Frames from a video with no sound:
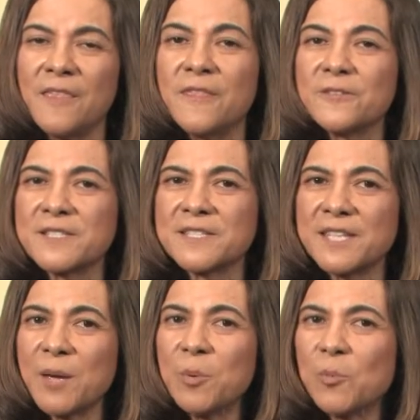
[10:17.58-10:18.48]
There is a
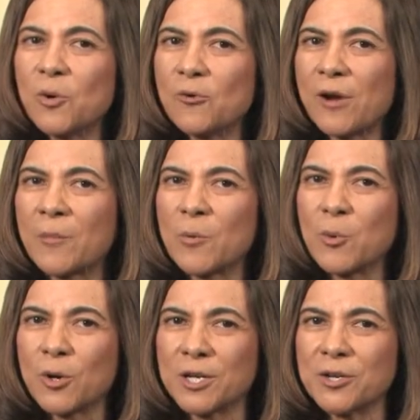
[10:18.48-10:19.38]
sample program
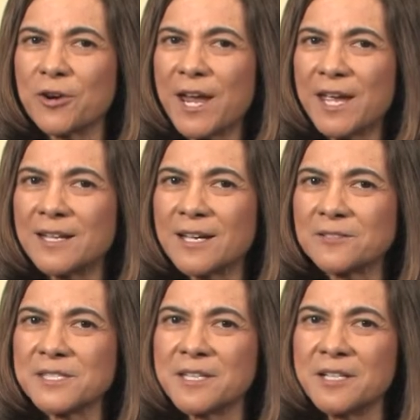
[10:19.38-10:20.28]
report in your
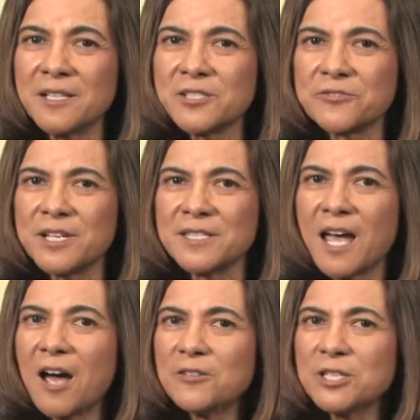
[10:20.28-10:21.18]
handouts that illustrates
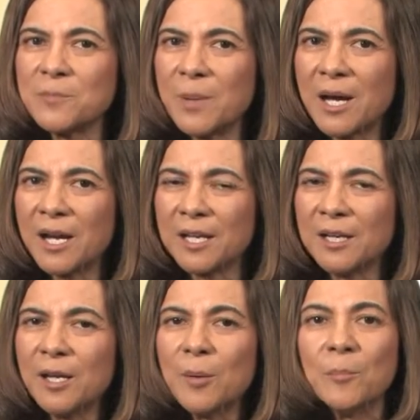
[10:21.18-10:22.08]
how to combine
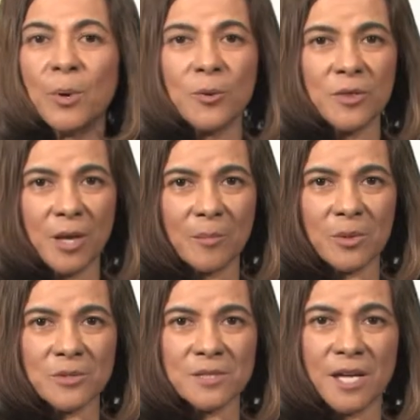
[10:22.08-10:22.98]
both
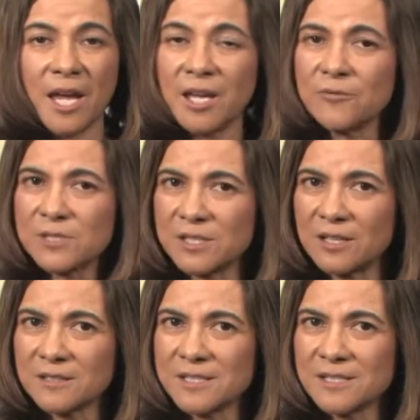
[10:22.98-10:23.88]
numbers and
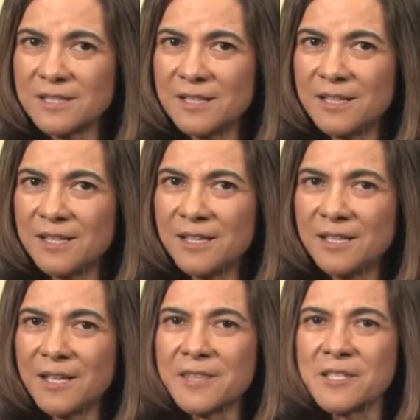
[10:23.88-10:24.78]
results.
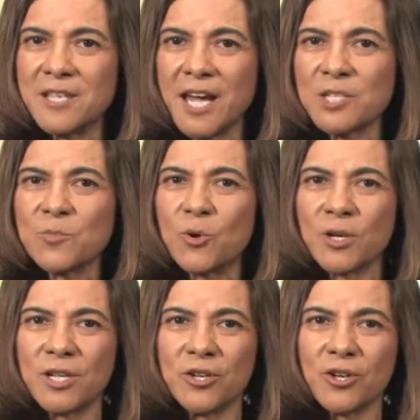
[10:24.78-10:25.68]
Like the dashboard
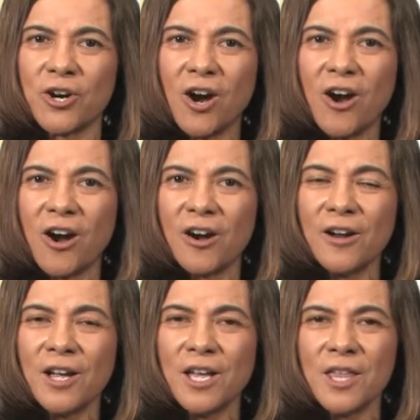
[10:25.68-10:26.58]
in your car,
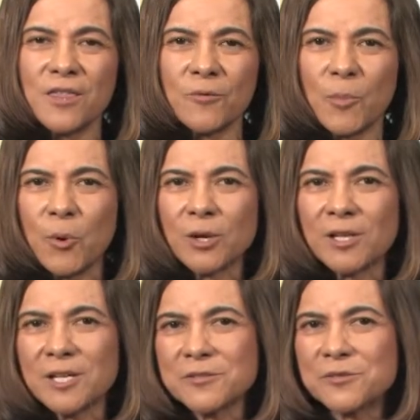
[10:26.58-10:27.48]
the report
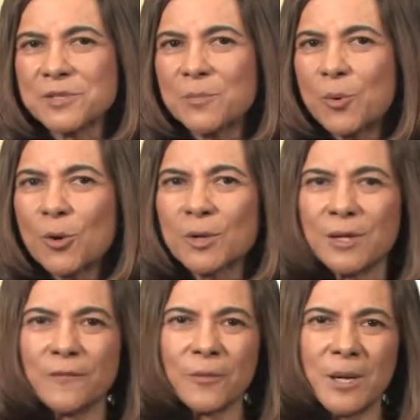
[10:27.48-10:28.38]
clusters important
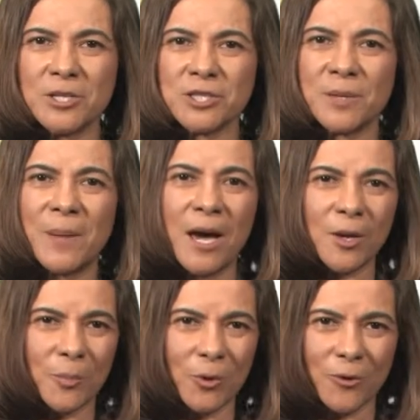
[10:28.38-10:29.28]
information about
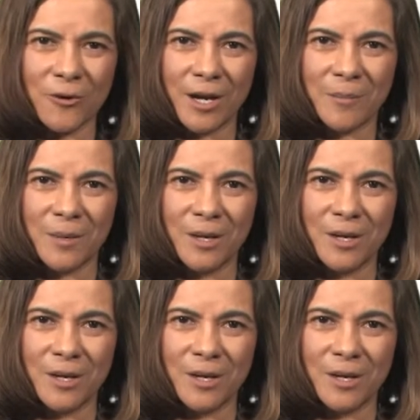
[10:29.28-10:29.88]
a program.